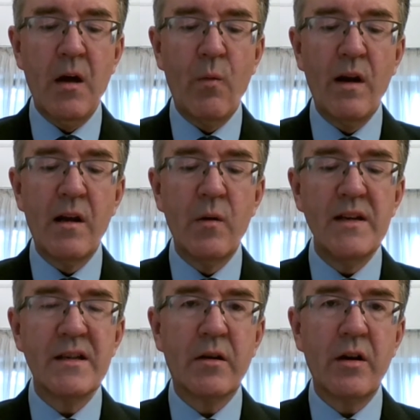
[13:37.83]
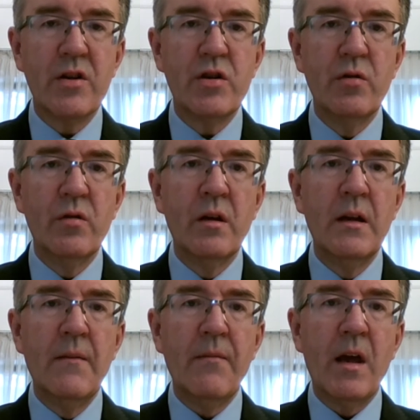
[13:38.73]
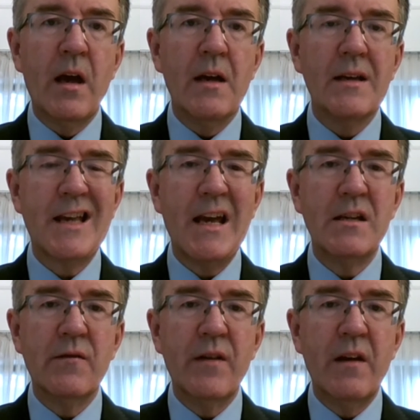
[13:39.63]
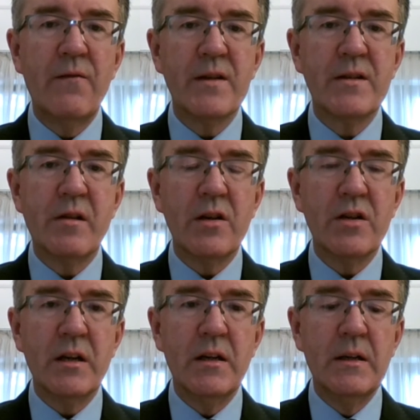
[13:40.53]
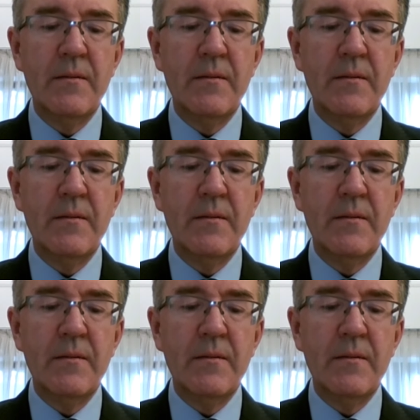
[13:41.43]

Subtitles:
with Luisa Crăciun as head of infrastructure